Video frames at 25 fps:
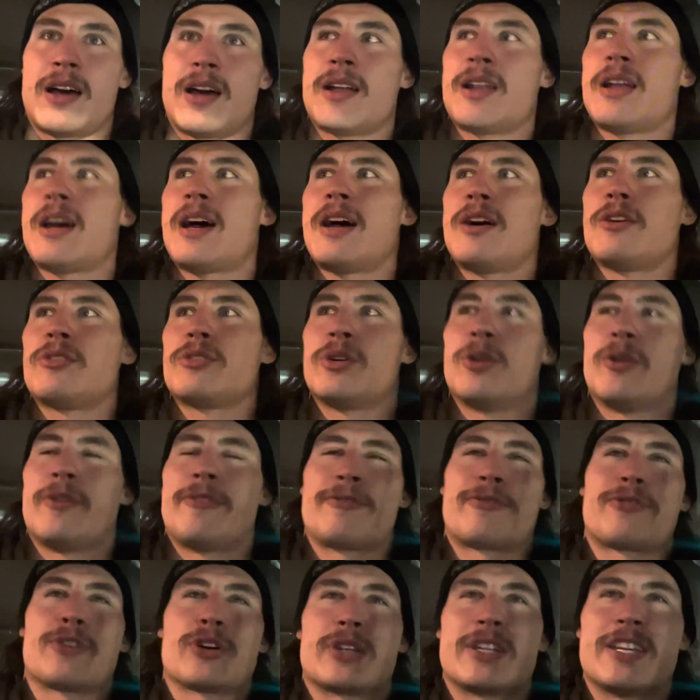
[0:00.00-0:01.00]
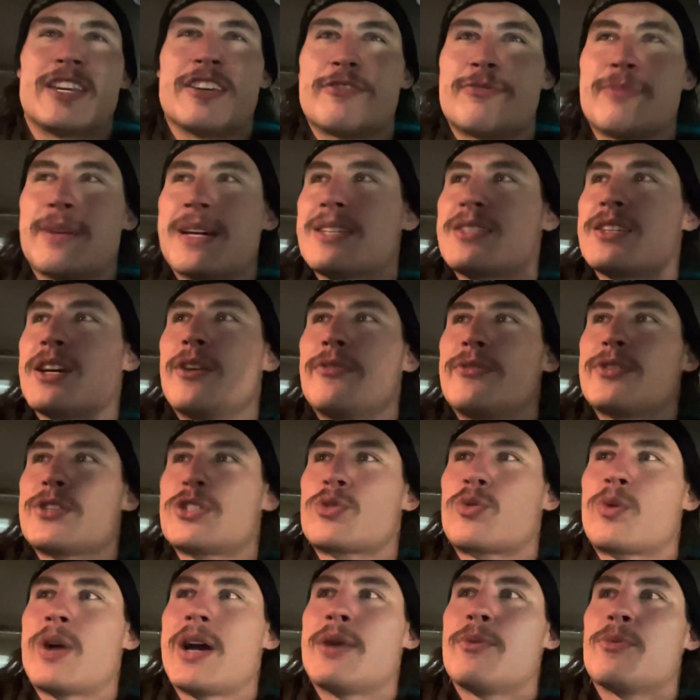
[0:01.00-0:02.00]
I don't know if forgive myself is
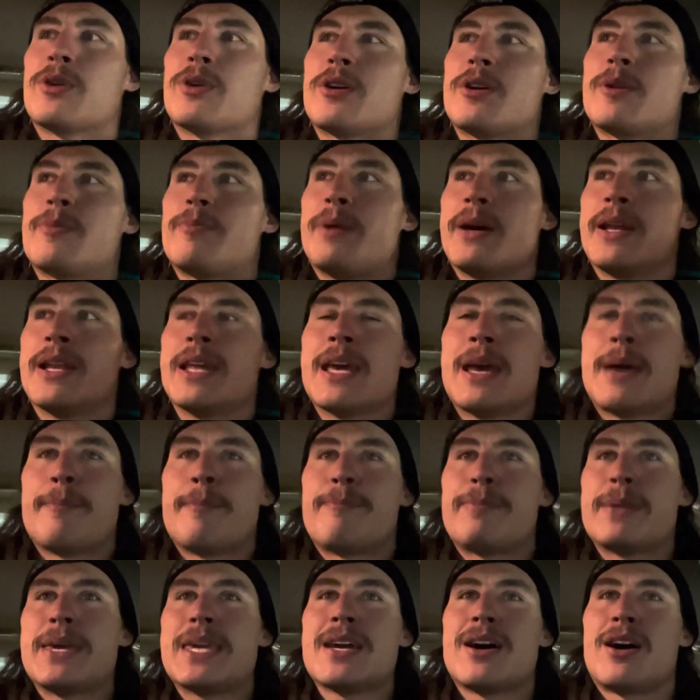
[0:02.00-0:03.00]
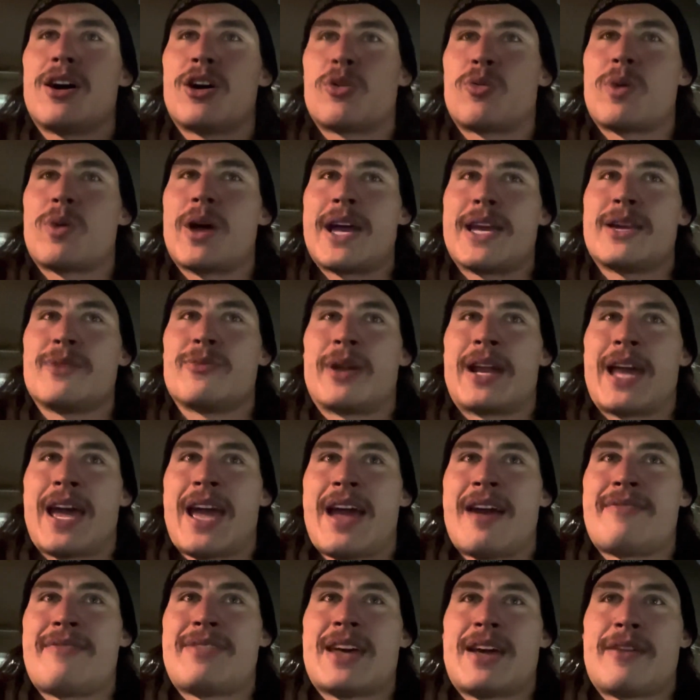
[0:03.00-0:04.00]
the right word, but be all right when I
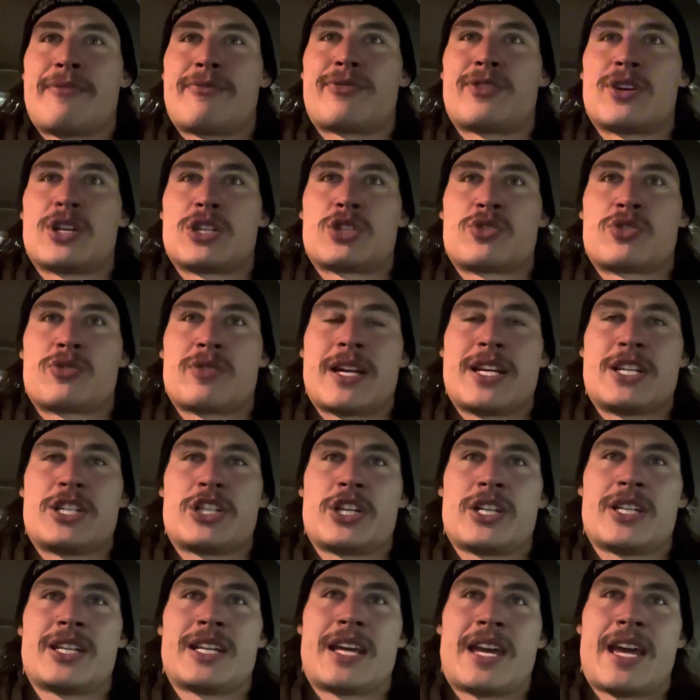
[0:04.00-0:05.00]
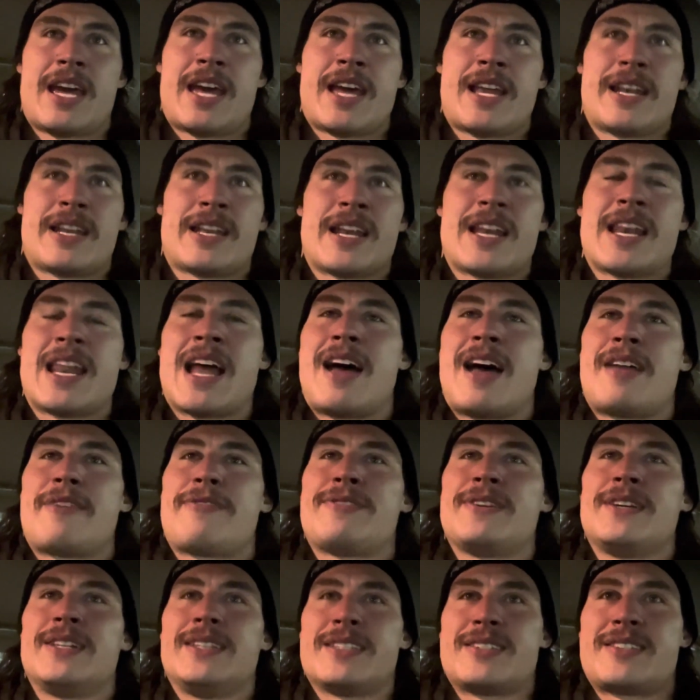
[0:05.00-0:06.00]
have that frustration and not
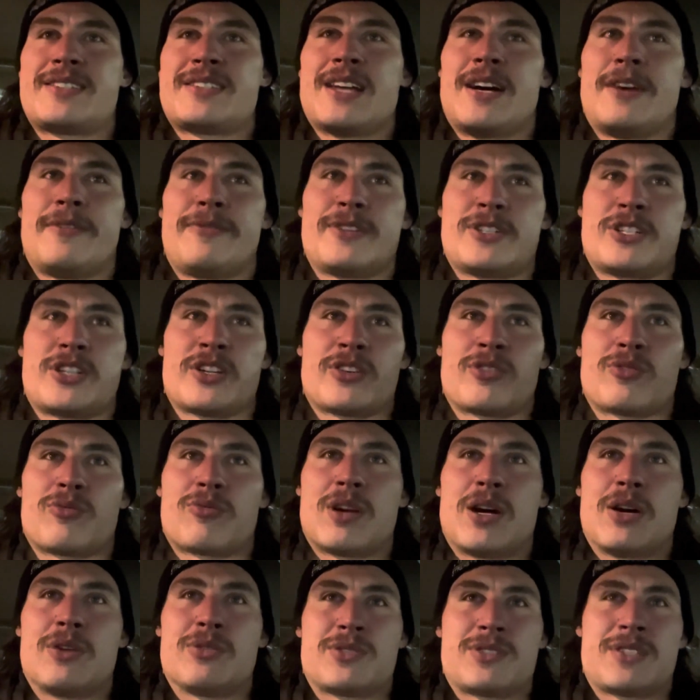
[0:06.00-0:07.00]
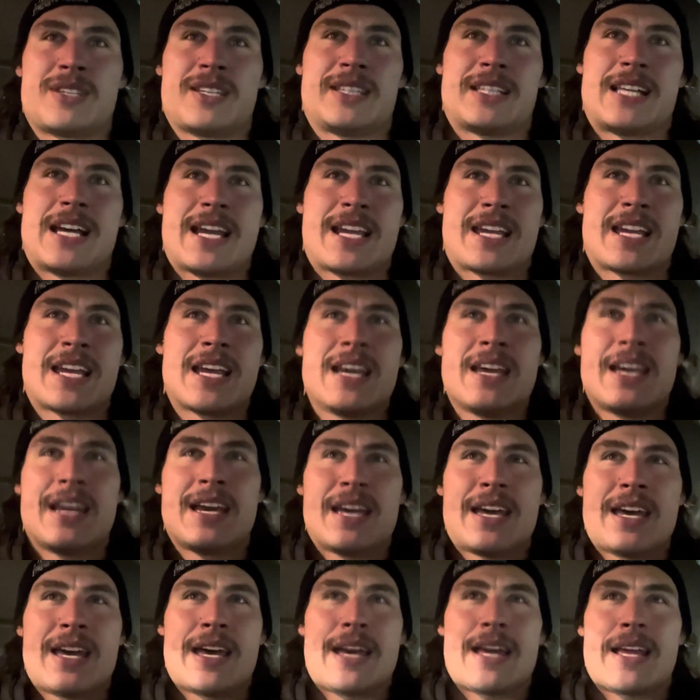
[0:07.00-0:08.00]
feel as selfish and gross and like
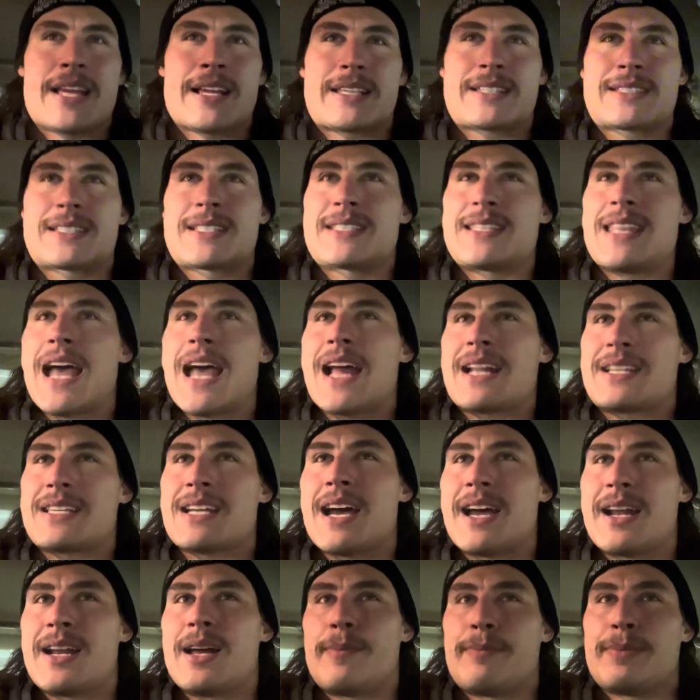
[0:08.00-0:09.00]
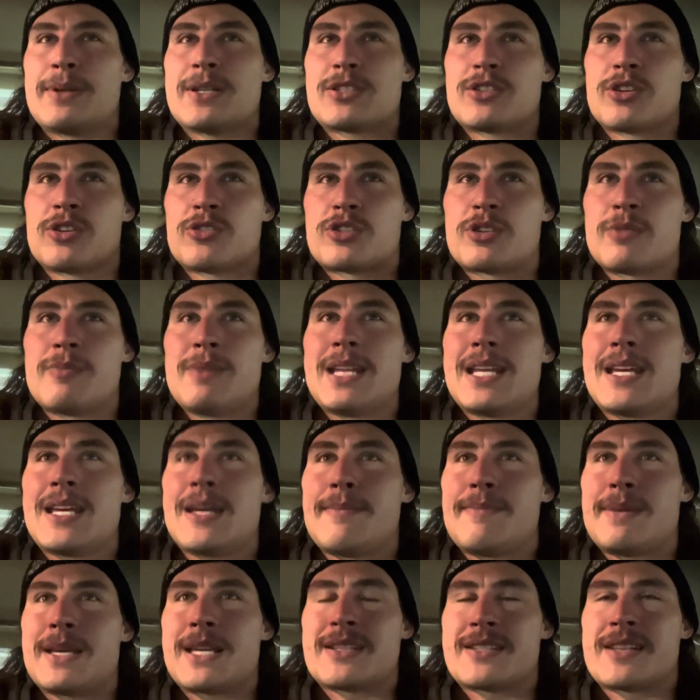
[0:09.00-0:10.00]
that tied up in social media,
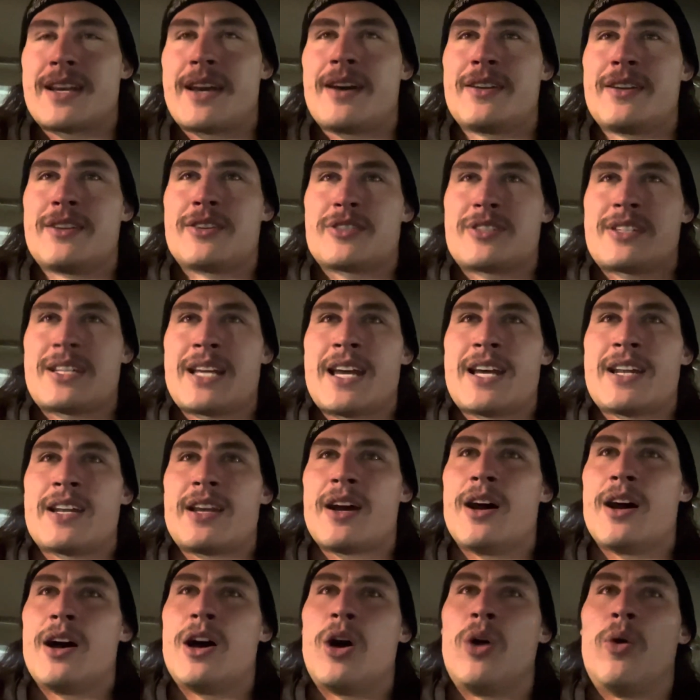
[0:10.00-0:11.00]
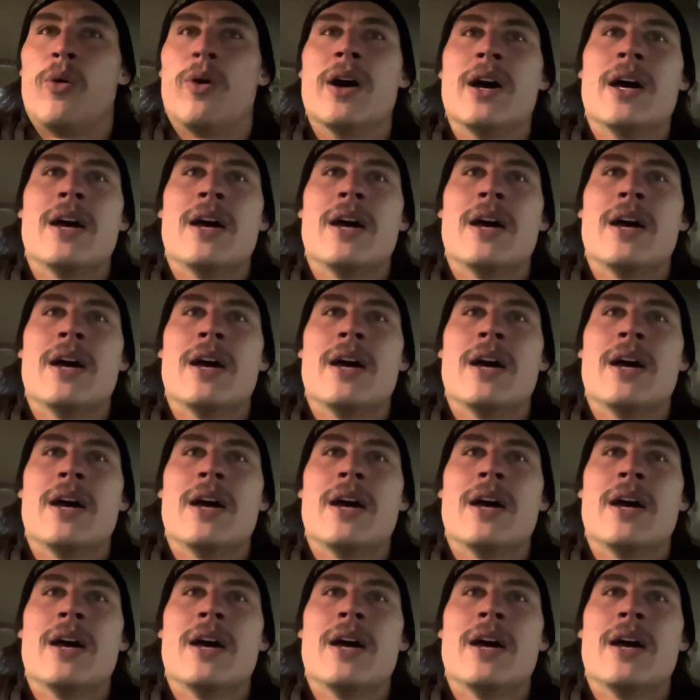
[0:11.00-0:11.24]
because I understand, oh,